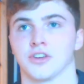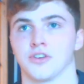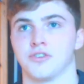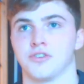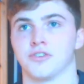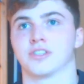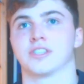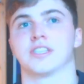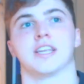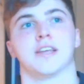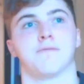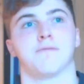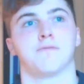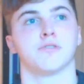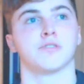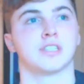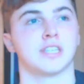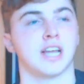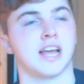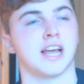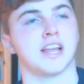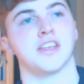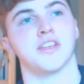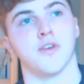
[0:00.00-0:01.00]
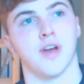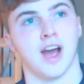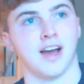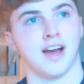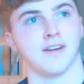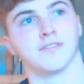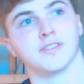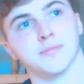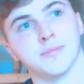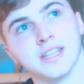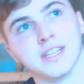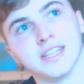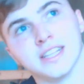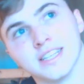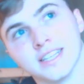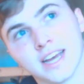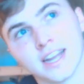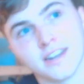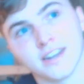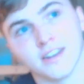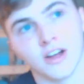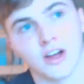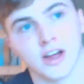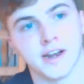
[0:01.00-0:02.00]
So you're, if you're saying you have to meet the
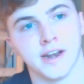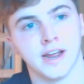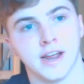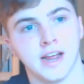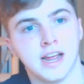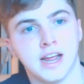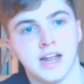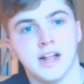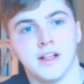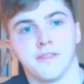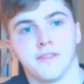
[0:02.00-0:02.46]
deadline,